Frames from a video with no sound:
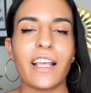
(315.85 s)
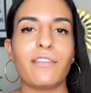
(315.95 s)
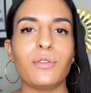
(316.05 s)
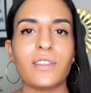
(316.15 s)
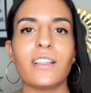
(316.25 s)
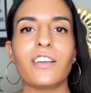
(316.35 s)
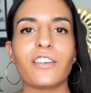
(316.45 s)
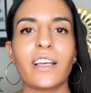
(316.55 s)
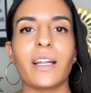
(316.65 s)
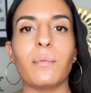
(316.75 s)
If you see that
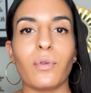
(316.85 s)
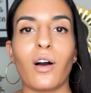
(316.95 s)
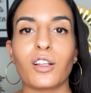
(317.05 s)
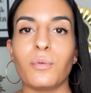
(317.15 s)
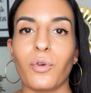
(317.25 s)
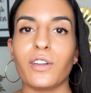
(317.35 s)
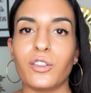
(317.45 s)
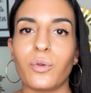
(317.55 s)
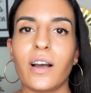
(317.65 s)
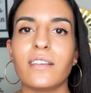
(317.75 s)
you're getting blocked more than
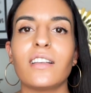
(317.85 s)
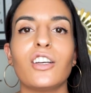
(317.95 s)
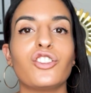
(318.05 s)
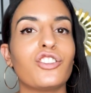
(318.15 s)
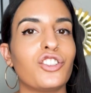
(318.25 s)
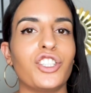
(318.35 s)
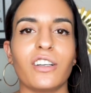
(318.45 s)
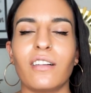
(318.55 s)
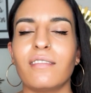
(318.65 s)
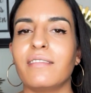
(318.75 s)
twice, just chill.